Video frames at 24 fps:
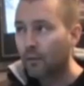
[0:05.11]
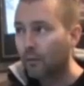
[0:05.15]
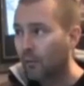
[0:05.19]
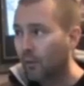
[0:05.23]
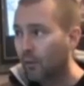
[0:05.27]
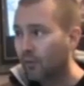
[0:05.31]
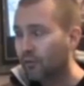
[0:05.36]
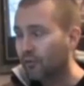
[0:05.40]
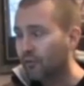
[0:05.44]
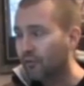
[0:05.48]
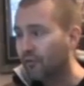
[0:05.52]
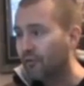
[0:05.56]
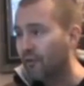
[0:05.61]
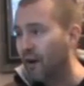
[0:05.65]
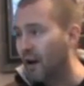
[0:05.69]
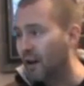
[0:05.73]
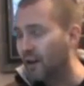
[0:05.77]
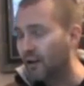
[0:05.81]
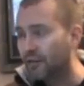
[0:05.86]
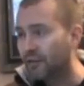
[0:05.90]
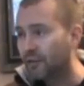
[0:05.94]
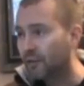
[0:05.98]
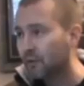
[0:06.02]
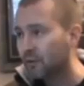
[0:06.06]
The most
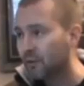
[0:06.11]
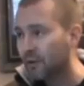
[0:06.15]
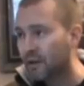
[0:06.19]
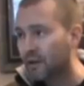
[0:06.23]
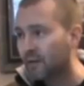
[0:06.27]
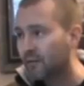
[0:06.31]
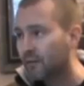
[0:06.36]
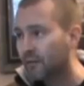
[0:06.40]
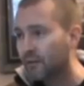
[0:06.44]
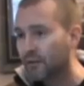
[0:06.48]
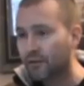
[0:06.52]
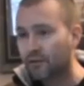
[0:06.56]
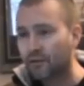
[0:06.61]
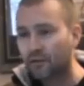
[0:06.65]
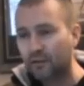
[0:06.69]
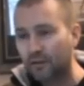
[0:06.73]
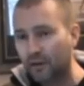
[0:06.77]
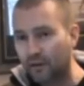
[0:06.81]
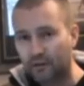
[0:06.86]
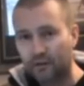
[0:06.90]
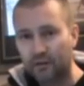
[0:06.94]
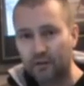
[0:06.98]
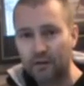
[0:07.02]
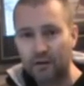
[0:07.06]
volatile, evil,
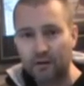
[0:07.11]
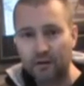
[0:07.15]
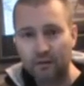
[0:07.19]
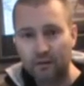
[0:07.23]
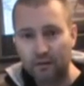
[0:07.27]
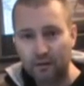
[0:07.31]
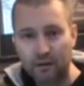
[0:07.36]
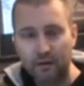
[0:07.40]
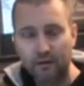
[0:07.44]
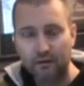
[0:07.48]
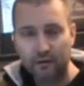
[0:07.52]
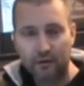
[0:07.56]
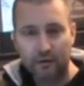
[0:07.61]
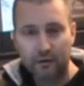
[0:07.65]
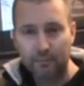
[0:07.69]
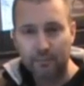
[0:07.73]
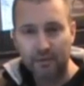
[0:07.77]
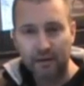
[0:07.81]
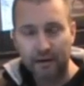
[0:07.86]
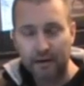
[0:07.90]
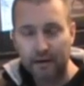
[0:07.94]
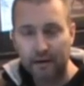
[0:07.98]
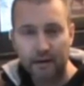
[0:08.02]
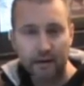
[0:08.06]
disgusting things
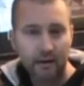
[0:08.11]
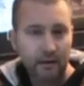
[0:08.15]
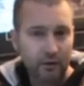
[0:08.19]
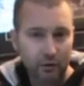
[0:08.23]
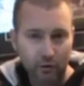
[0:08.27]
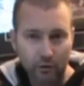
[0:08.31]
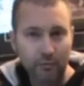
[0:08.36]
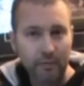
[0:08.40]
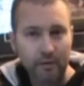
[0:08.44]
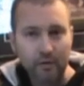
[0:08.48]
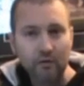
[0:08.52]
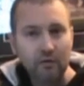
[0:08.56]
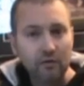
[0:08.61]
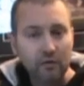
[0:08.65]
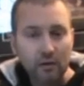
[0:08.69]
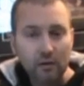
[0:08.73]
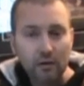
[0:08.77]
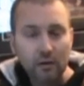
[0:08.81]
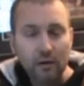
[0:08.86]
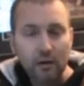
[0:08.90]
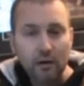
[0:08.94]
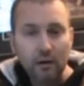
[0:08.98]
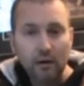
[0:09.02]
on the planet, humans.